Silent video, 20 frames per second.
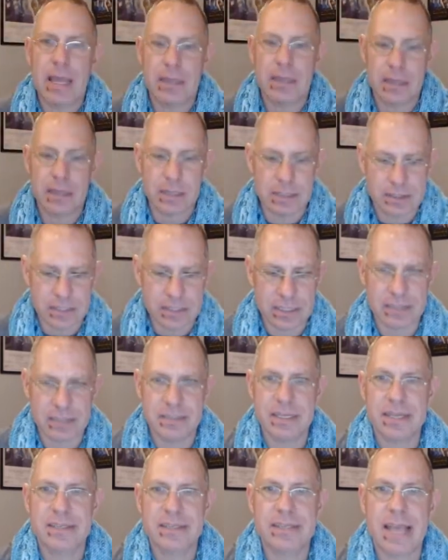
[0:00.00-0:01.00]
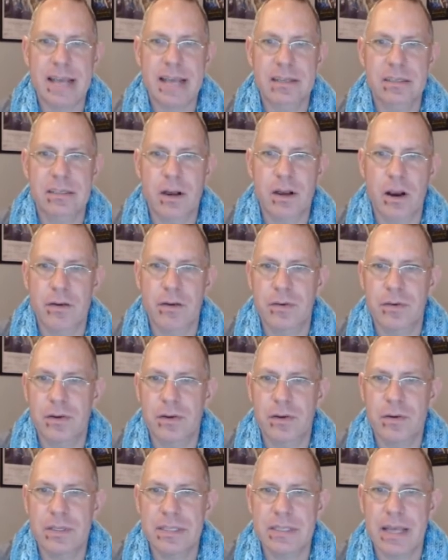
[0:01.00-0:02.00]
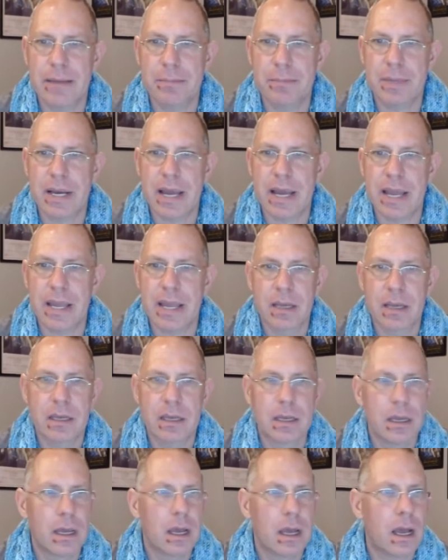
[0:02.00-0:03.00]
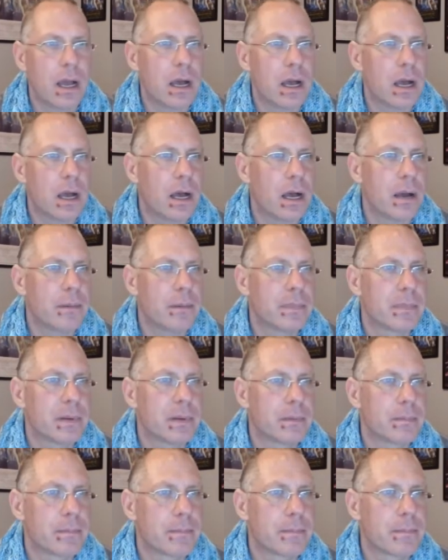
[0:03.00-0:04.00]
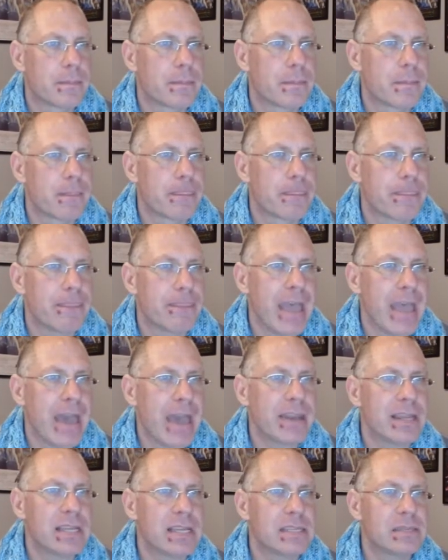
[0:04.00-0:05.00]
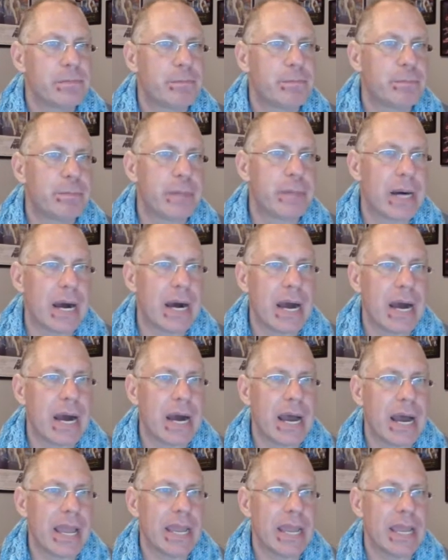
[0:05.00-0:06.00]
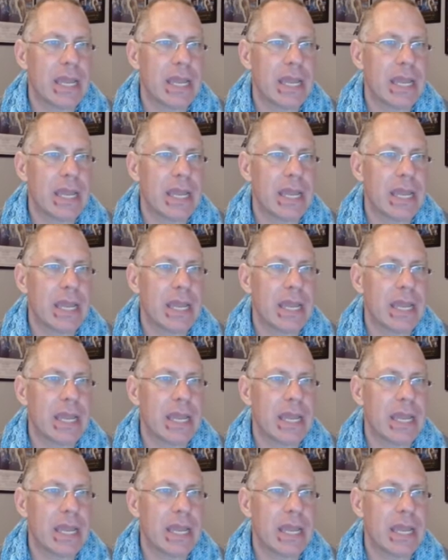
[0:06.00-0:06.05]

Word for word: let's see, zigzag scarf, who is that by? Um, that is by,